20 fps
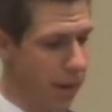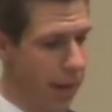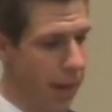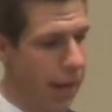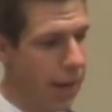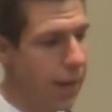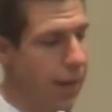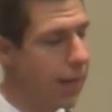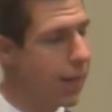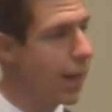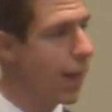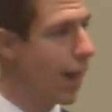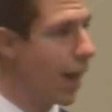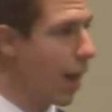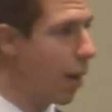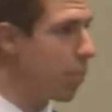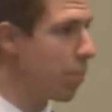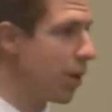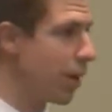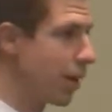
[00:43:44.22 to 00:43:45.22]
And it can
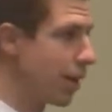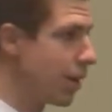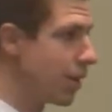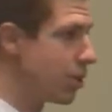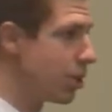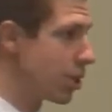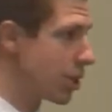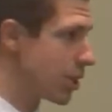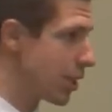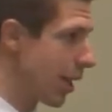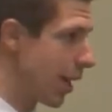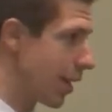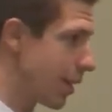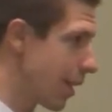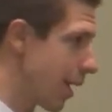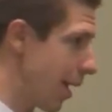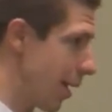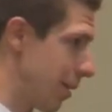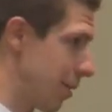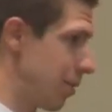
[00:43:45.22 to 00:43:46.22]
happen just
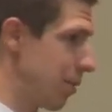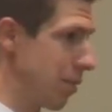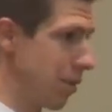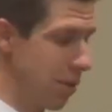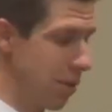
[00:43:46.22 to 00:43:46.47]
like that.